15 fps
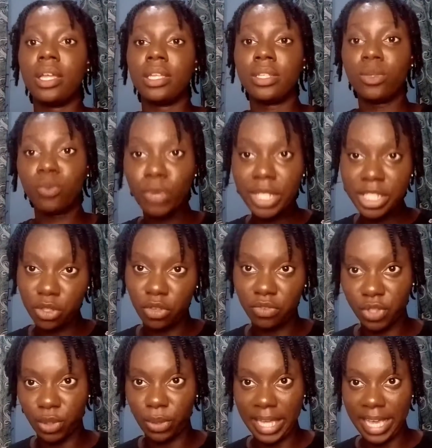The width of
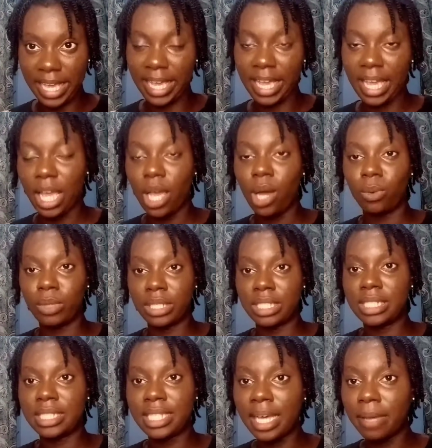your hair would
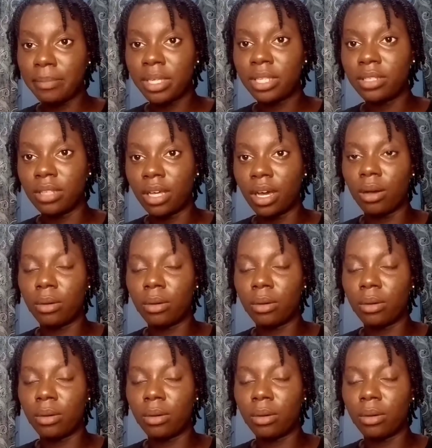determine,